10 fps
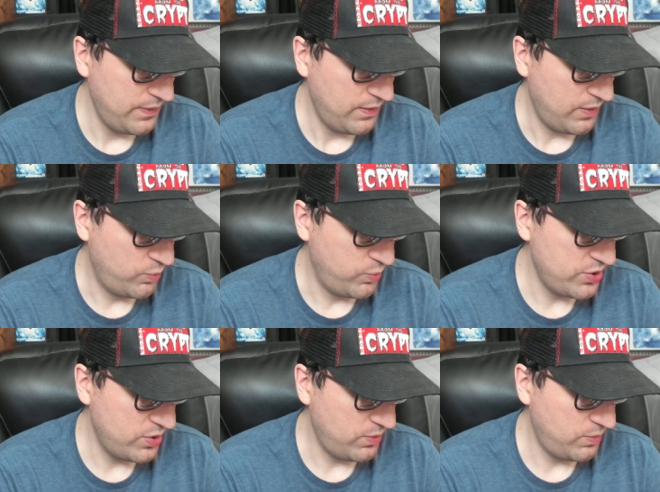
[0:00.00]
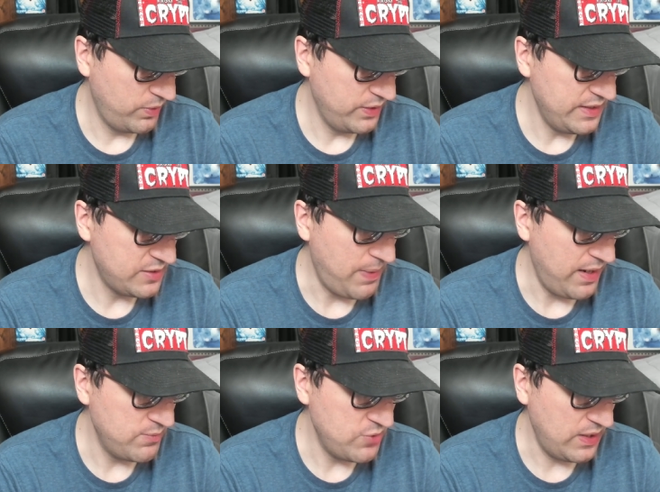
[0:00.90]
original release by
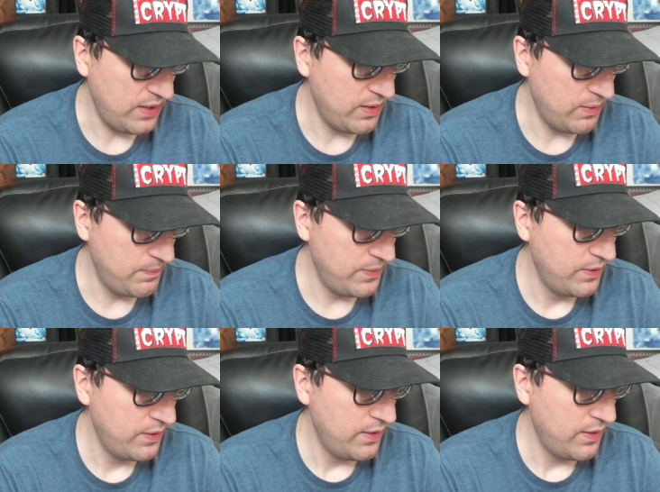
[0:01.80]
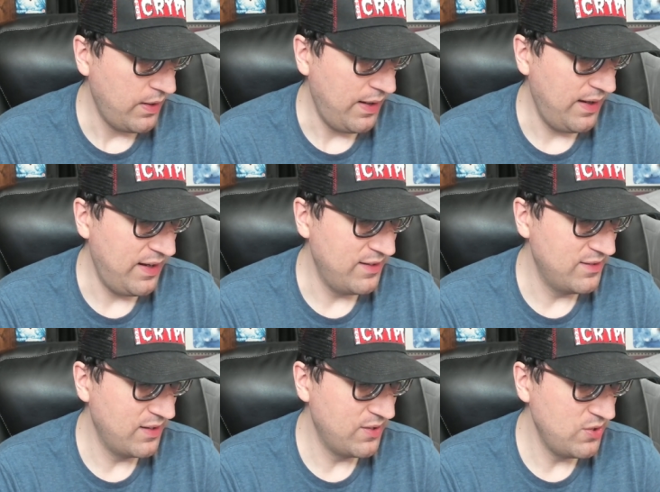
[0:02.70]
MGM, and
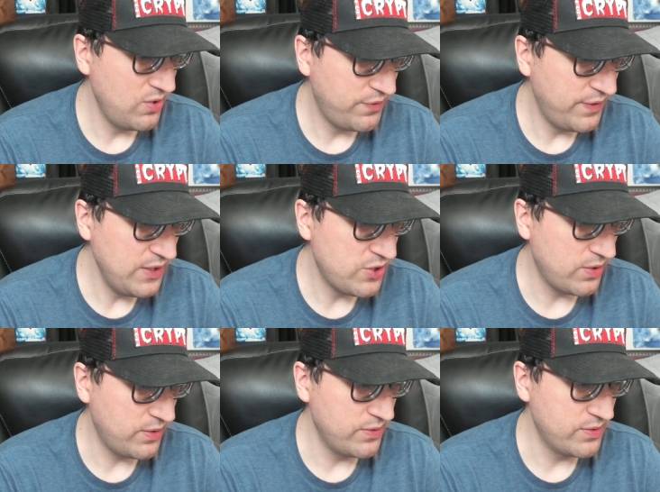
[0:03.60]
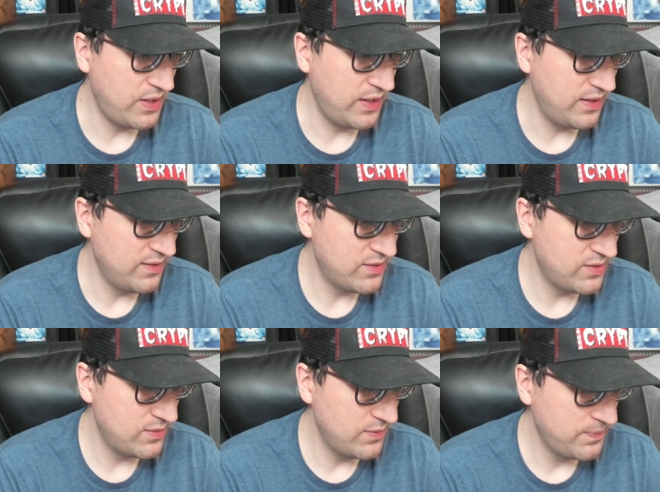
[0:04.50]
the new features, like,
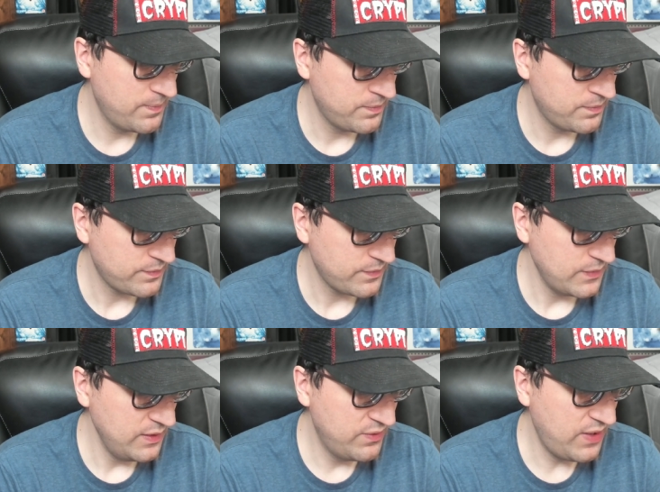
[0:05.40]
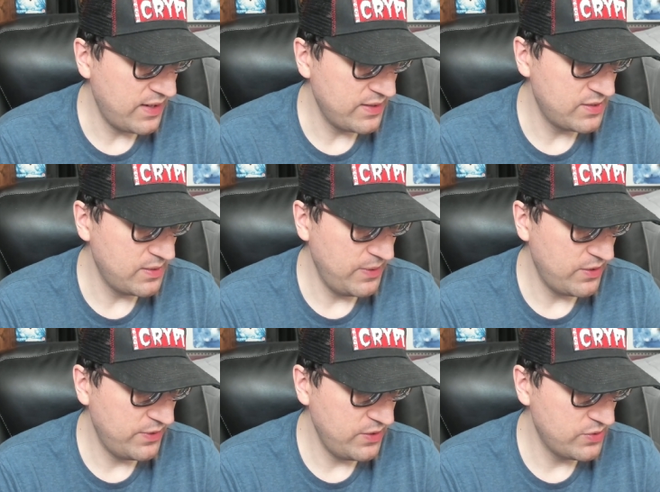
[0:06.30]
it's you've got some
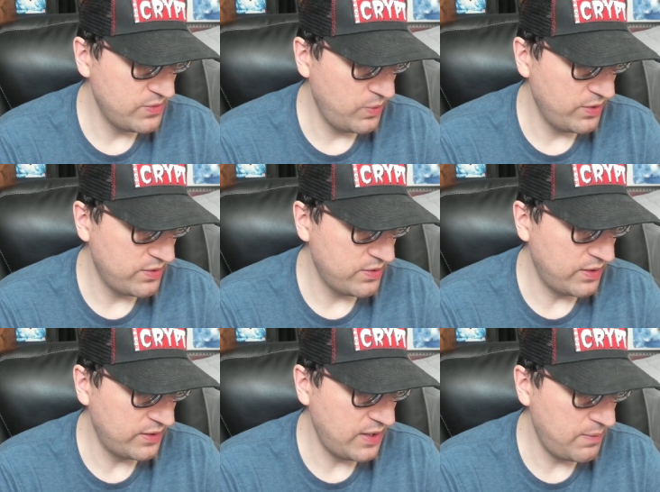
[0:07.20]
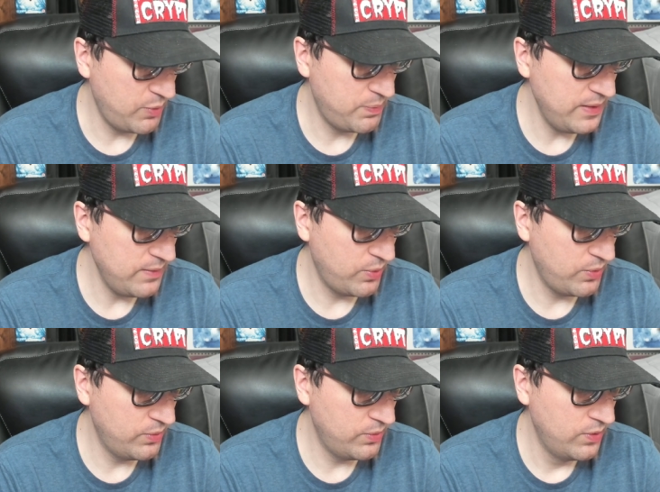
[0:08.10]
interviews with a couple
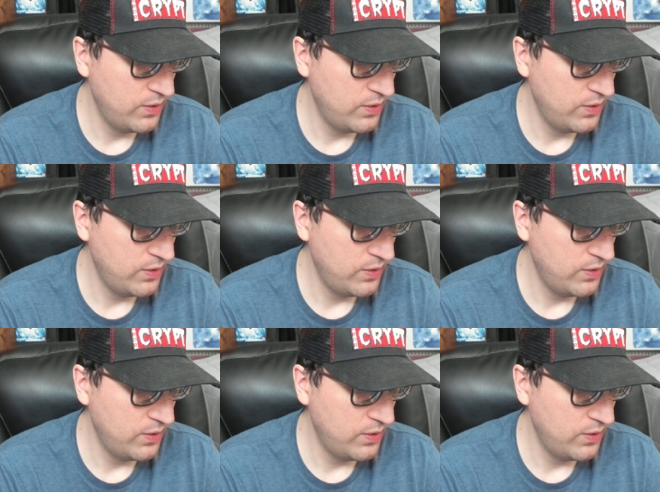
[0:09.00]
people